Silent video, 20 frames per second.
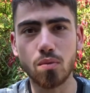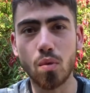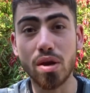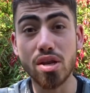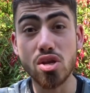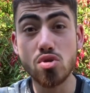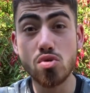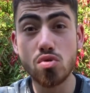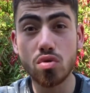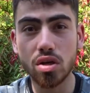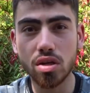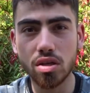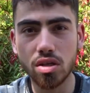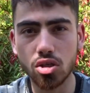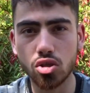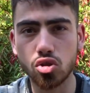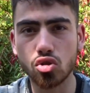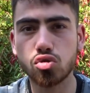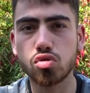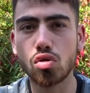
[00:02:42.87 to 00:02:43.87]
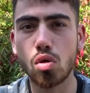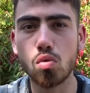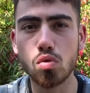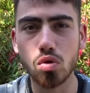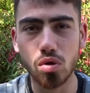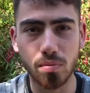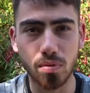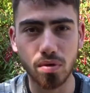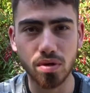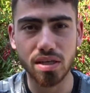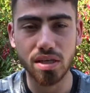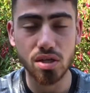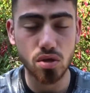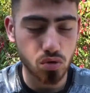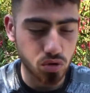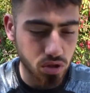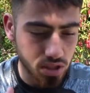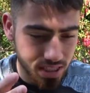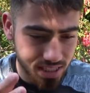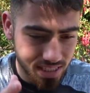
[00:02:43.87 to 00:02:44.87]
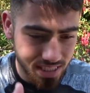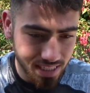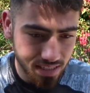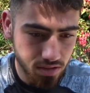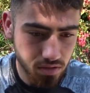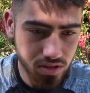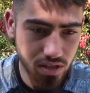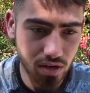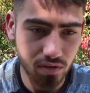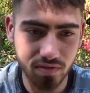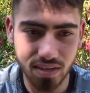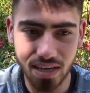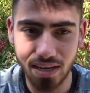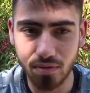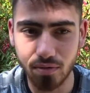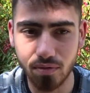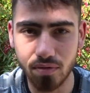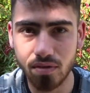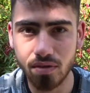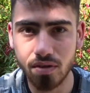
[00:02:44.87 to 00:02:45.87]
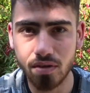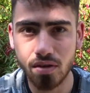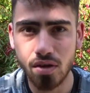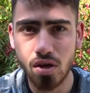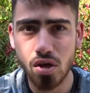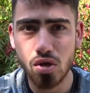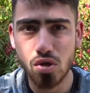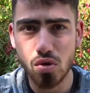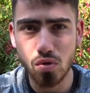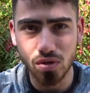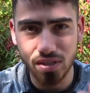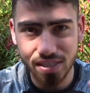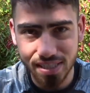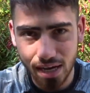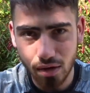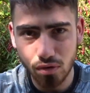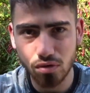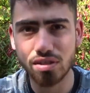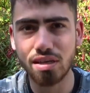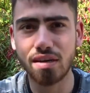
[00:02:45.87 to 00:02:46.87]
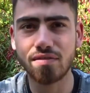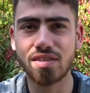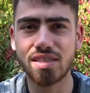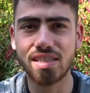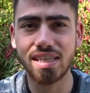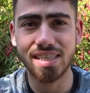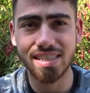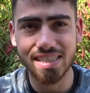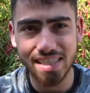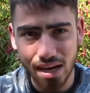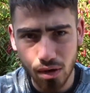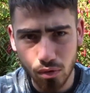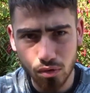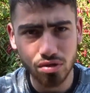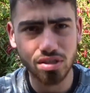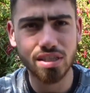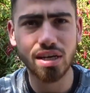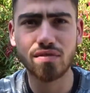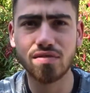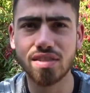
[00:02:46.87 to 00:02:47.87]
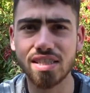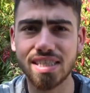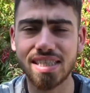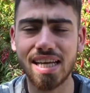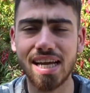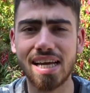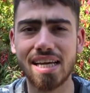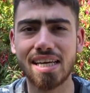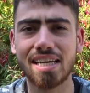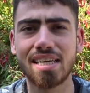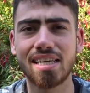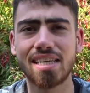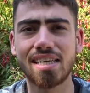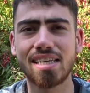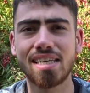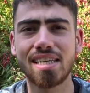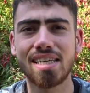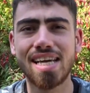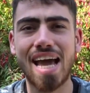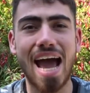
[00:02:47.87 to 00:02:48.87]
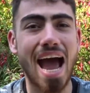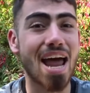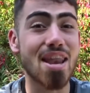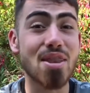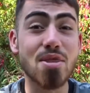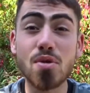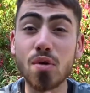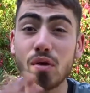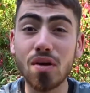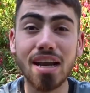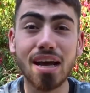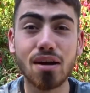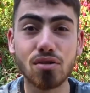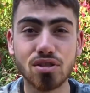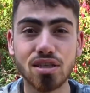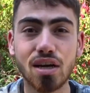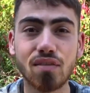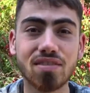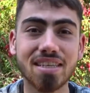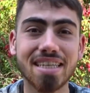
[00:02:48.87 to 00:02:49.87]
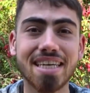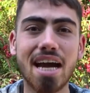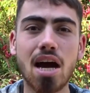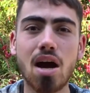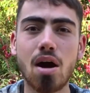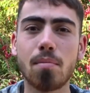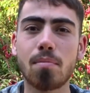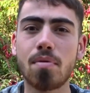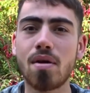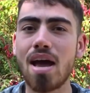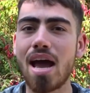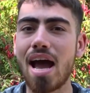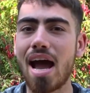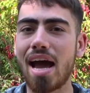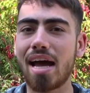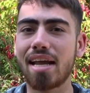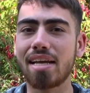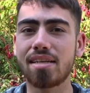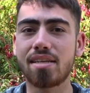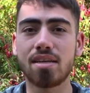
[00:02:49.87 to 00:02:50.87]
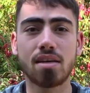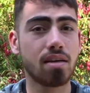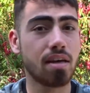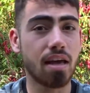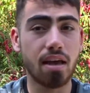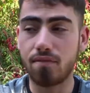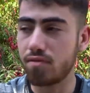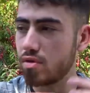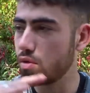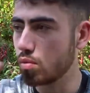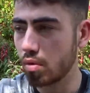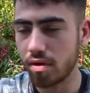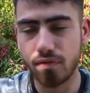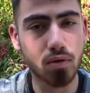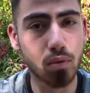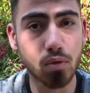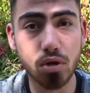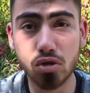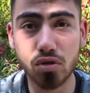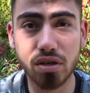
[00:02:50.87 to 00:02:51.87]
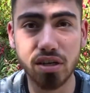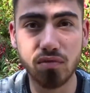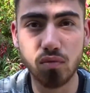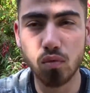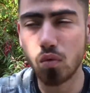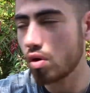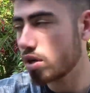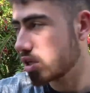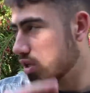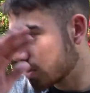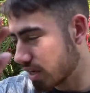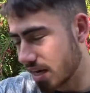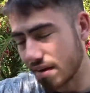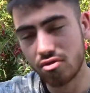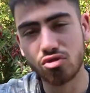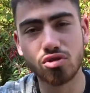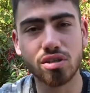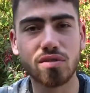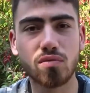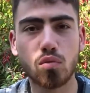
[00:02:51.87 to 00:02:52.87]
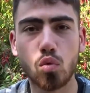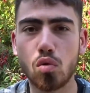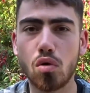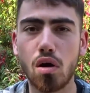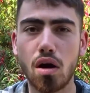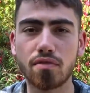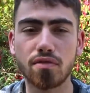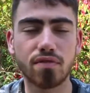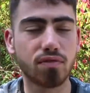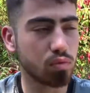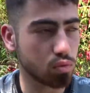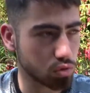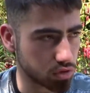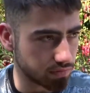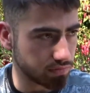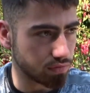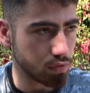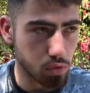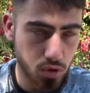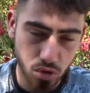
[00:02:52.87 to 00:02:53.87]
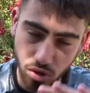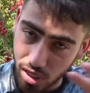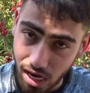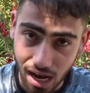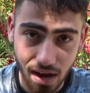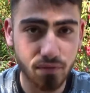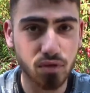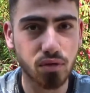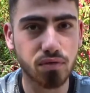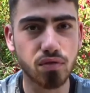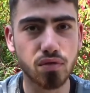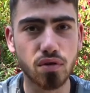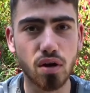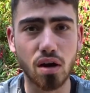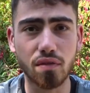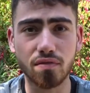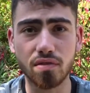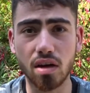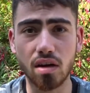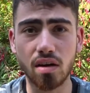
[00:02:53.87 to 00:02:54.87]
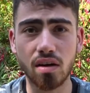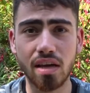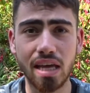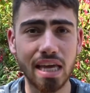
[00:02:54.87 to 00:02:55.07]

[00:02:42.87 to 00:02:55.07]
When you can control your body, you can sit yourself down, you can tell yourself to sit, tell yourself to stay, and not allow yourself to get up and if you if you want a drink of water, you can have a drink of water after. If you want some food, you can have your food after.